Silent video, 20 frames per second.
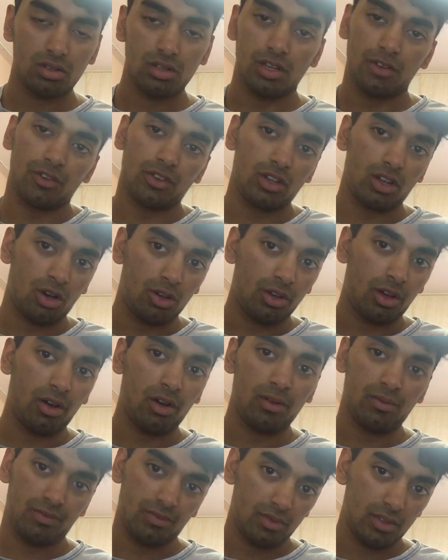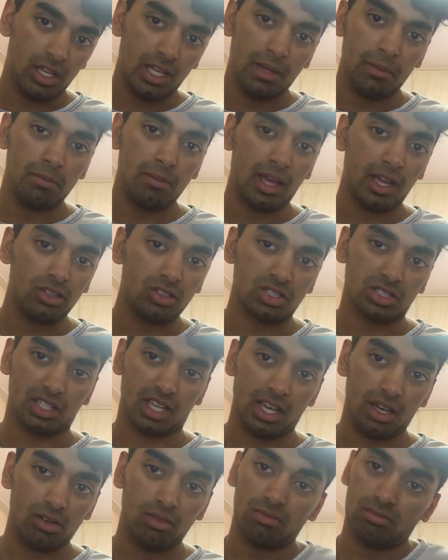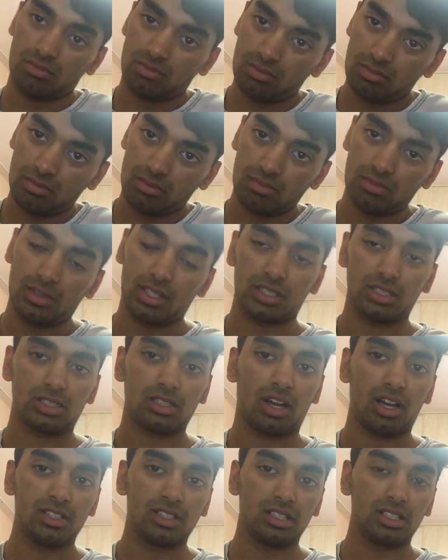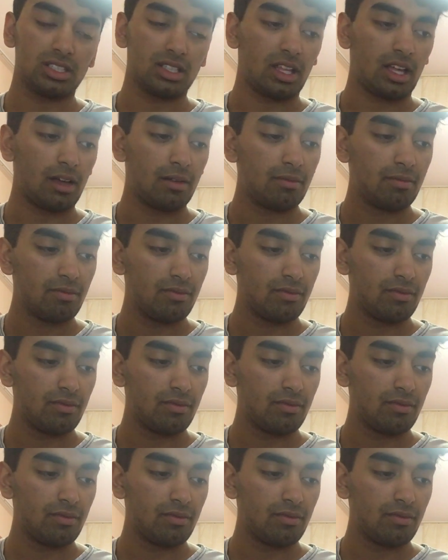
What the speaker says: If you know your E major scale, this ties into that.